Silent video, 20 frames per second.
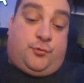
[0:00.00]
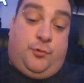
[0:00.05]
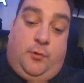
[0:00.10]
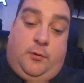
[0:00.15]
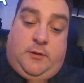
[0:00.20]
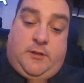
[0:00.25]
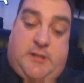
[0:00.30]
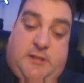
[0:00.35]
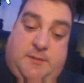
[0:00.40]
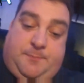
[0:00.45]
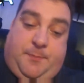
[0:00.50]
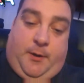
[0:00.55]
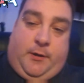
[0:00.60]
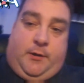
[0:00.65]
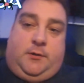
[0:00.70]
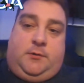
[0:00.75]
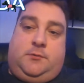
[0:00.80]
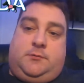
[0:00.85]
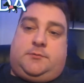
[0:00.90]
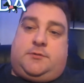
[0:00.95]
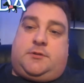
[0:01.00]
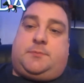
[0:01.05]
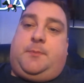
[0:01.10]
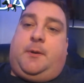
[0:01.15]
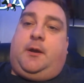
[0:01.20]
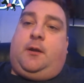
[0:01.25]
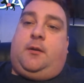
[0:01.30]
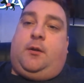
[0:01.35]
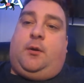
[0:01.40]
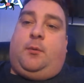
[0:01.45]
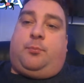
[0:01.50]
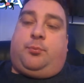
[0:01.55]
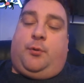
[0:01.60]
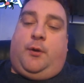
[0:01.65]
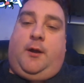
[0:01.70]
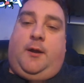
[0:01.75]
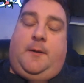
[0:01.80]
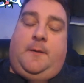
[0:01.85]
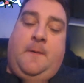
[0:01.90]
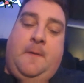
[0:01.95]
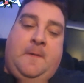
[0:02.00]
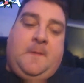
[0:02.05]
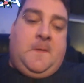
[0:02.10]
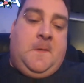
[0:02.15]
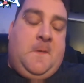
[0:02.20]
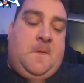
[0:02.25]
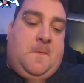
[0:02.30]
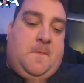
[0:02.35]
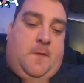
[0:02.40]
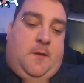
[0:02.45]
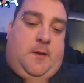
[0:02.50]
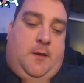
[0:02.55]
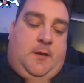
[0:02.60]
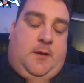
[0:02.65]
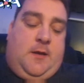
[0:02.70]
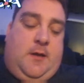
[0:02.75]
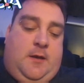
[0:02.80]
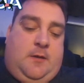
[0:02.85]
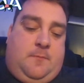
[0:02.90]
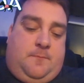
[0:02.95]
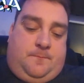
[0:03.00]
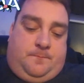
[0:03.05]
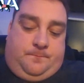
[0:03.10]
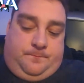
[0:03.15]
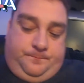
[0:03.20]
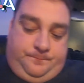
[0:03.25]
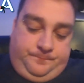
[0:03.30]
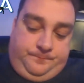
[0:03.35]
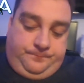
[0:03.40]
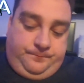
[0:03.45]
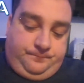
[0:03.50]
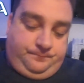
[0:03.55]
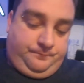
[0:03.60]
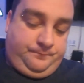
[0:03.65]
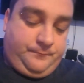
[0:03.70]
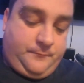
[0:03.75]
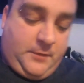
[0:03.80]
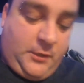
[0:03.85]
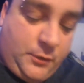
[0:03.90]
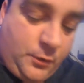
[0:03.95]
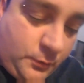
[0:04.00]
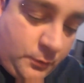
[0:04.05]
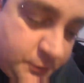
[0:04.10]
spoiled. Spoiled little brat. I know there's